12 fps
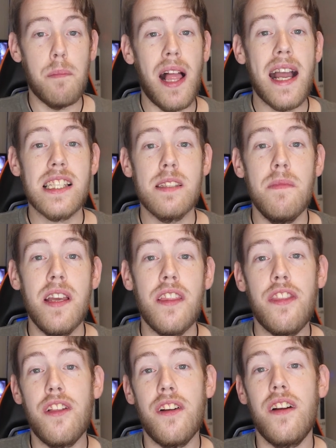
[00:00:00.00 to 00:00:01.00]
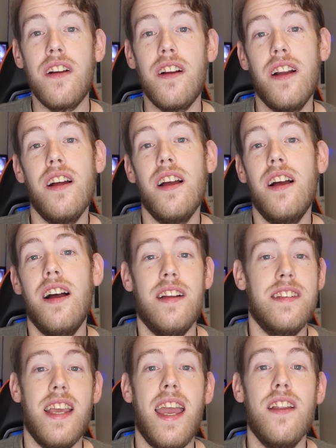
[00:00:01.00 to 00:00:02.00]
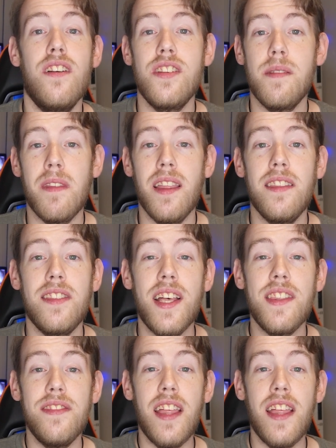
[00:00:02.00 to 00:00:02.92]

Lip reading: a blacksmith or a tanner or something like that,